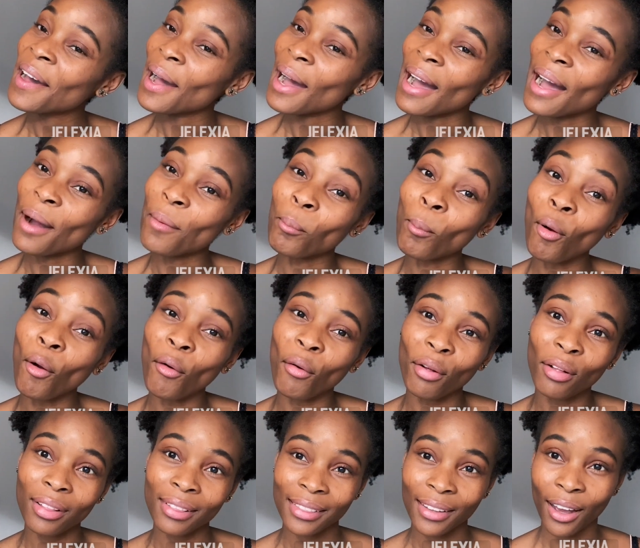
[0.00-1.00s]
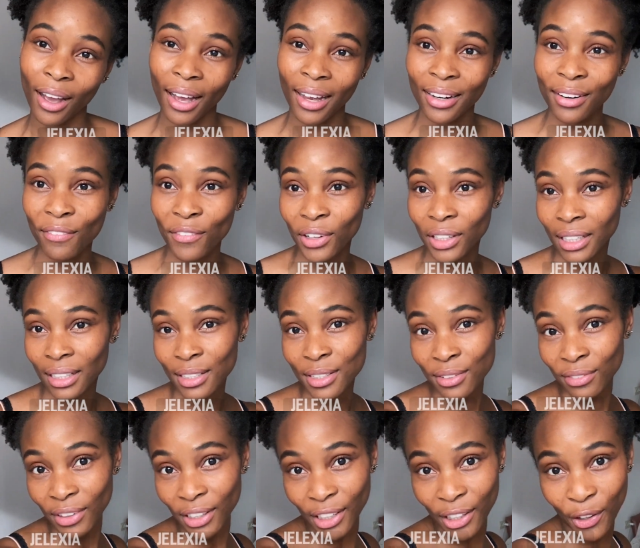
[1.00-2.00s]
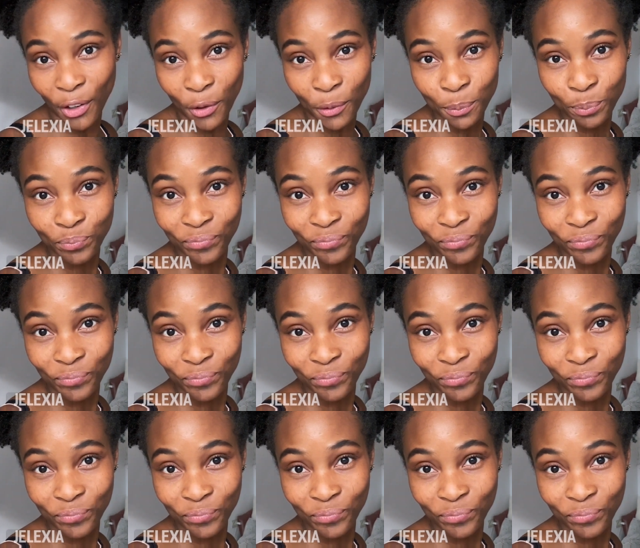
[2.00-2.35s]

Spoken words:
I'm all done for this video.